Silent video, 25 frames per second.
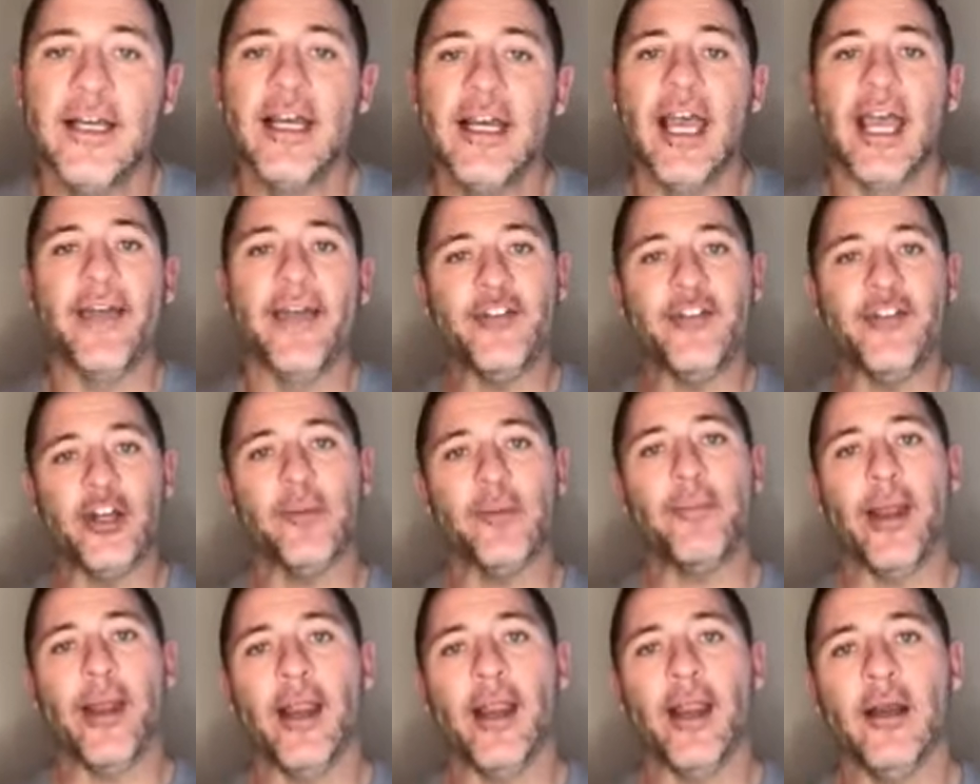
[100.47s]
If you're
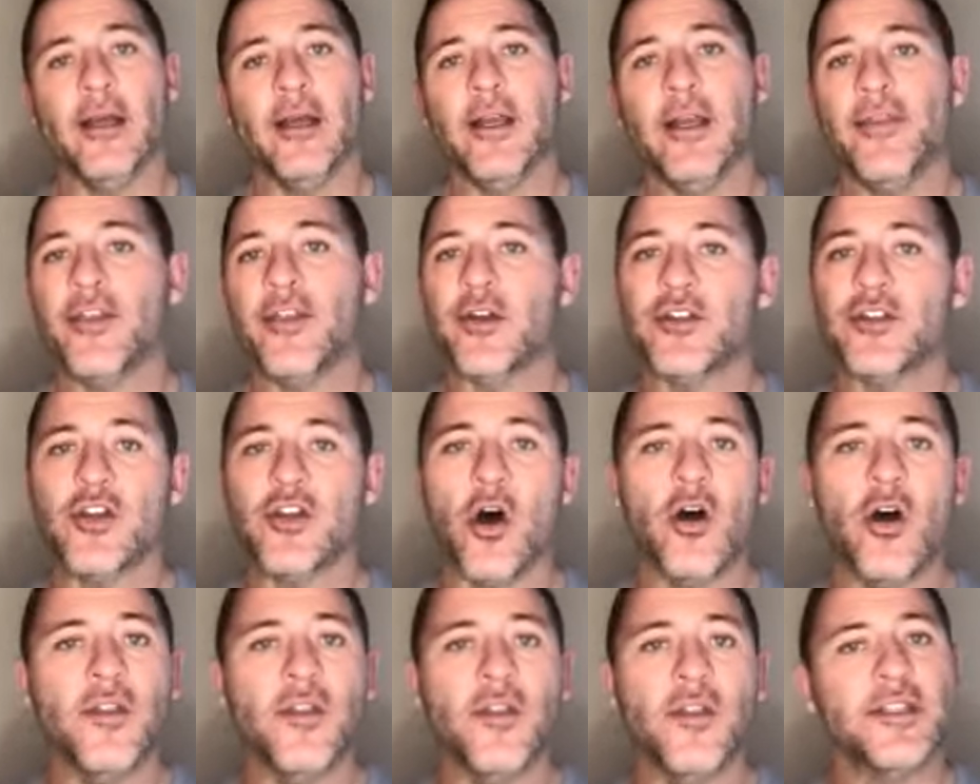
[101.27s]
a parent, there's
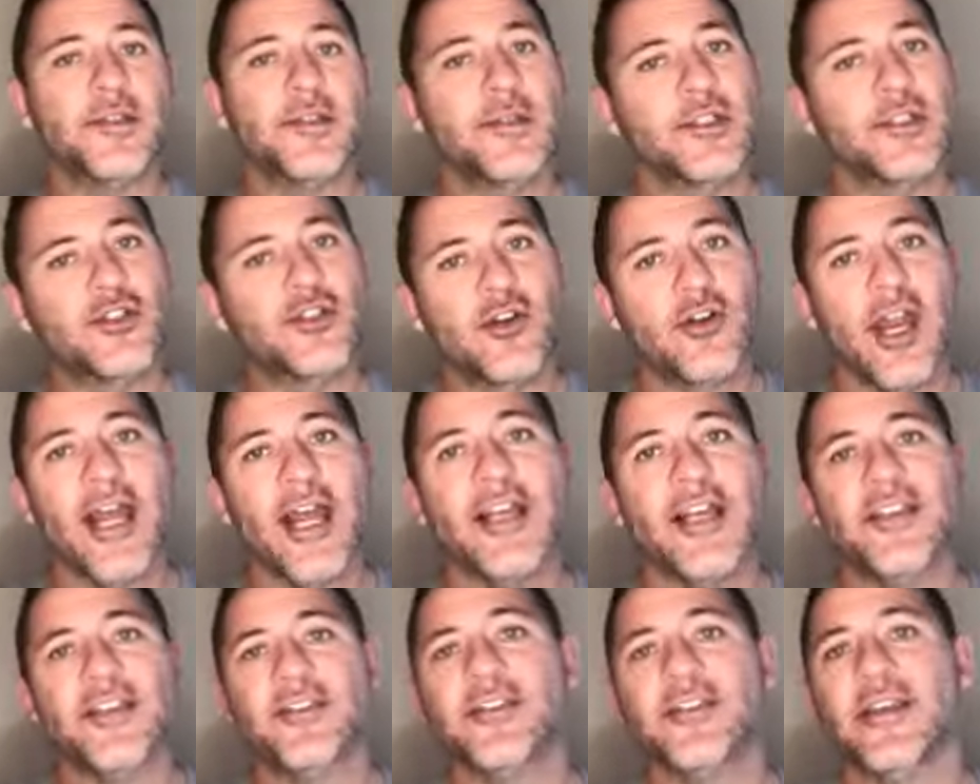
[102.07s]
all this
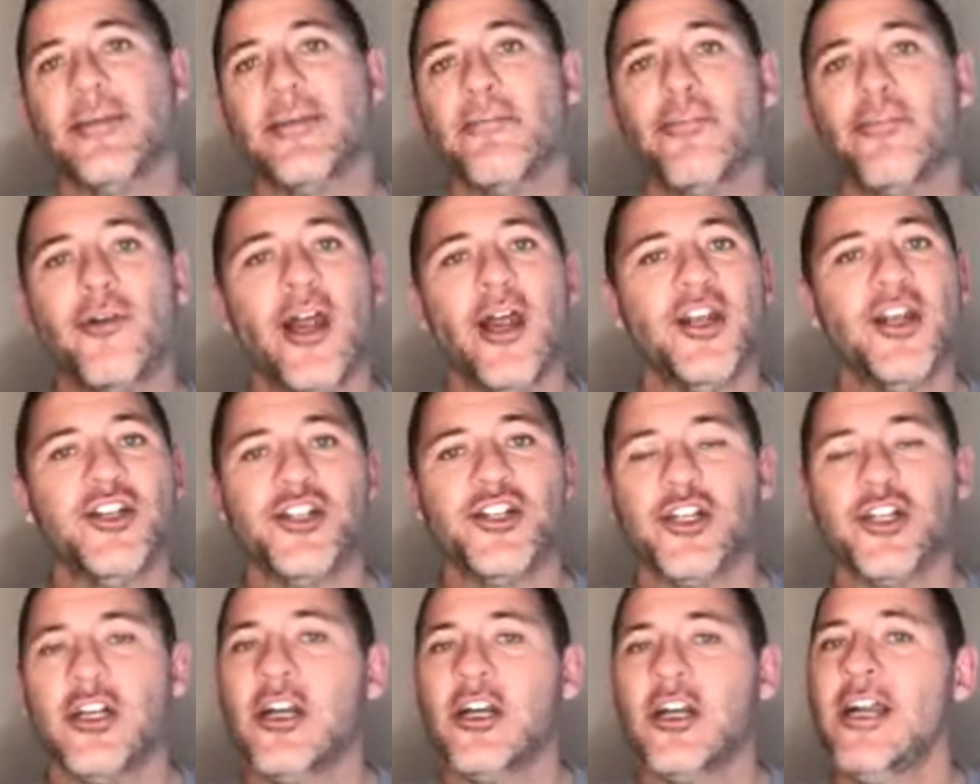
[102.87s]
stress and
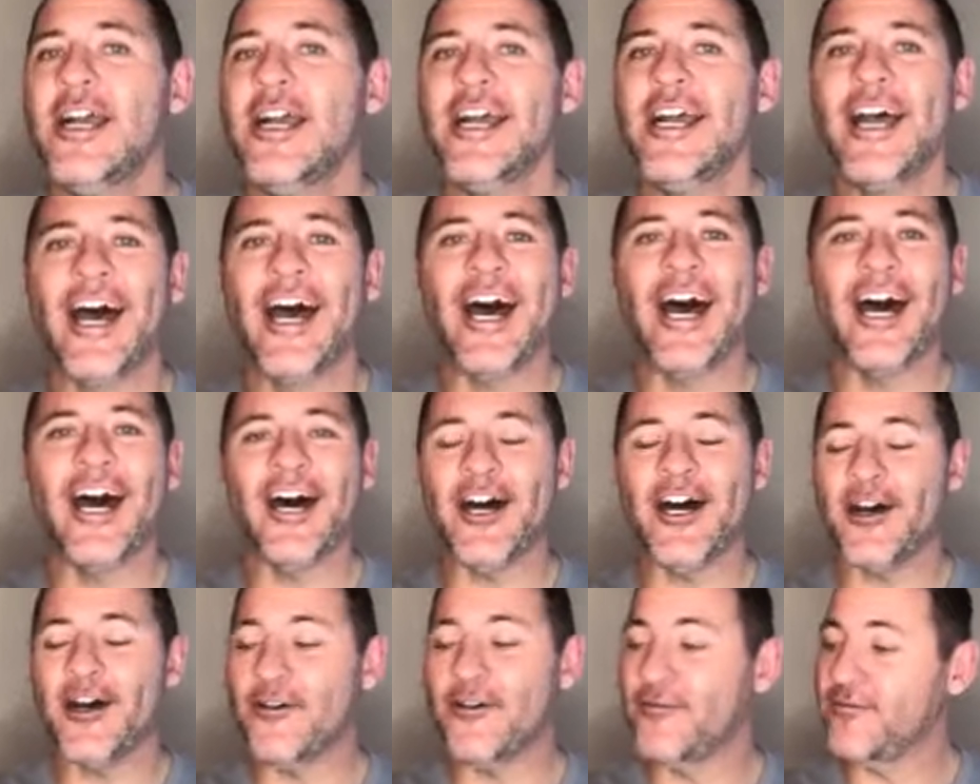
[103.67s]
pressure
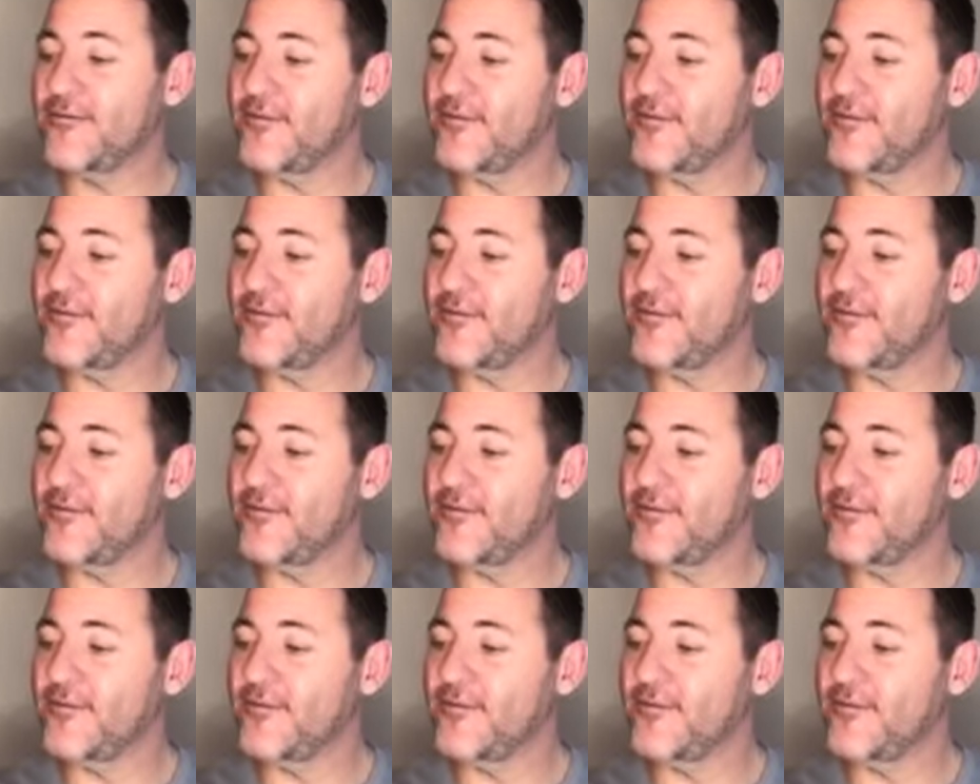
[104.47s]
of